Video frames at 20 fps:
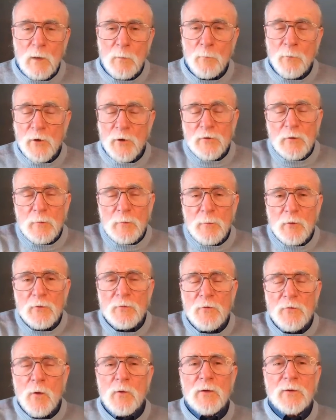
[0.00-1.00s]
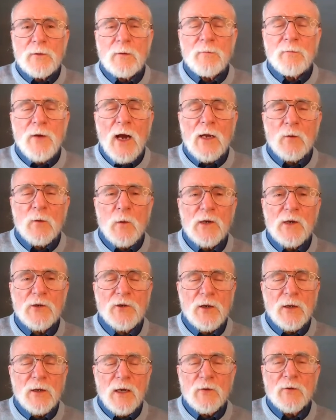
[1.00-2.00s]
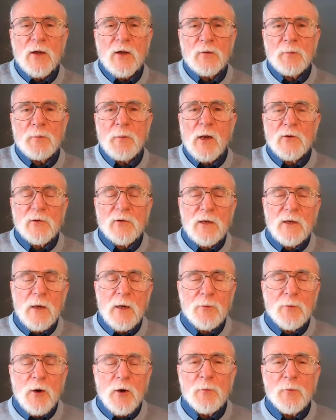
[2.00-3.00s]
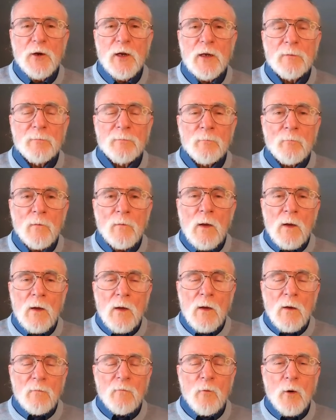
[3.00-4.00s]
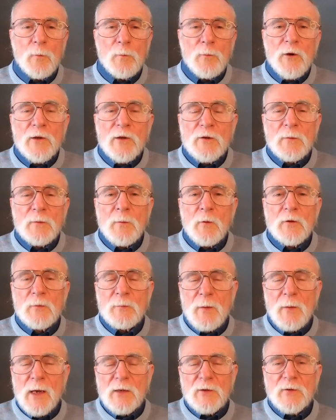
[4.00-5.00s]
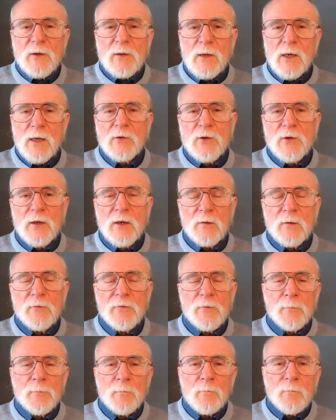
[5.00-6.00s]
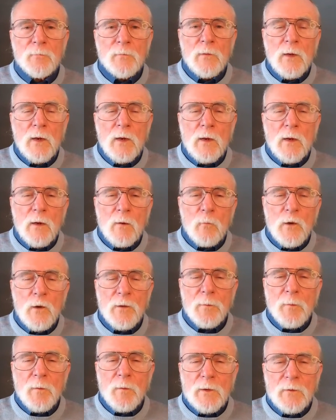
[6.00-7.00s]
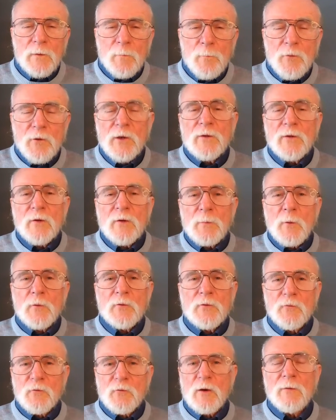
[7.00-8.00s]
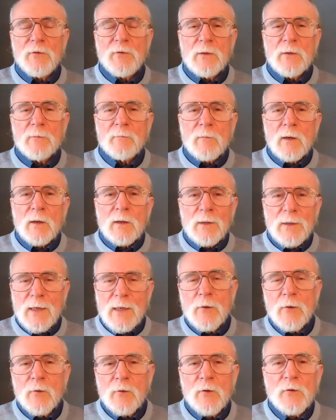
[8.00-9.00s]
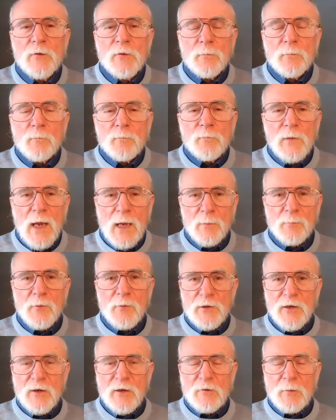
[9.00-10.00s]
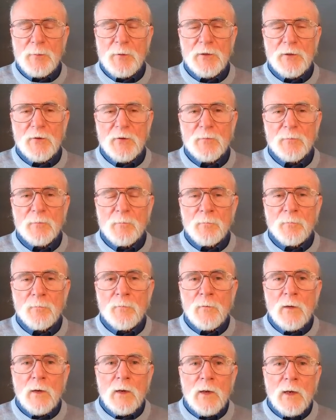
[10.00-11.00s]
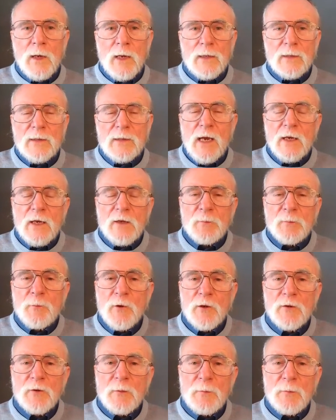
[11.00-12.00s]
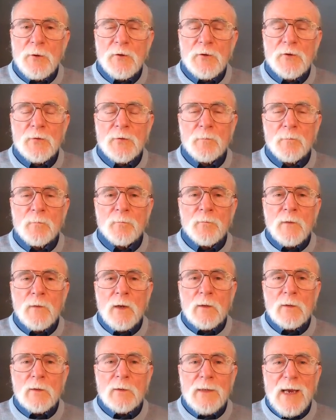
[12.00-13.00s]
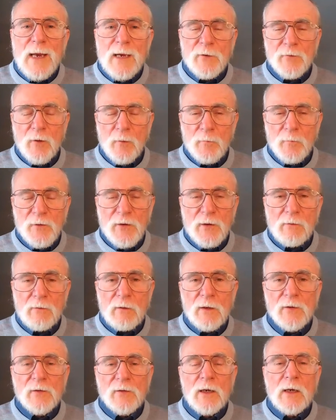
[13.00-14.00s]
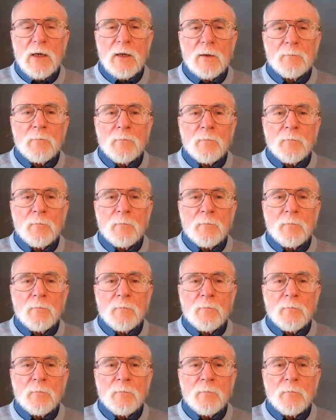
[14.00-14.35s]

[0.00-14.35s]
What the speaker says: principles-focused evaluation is especially appropriate for principles-based initiatives with principles-driven leaders and participants. It takes principles, takes them seriously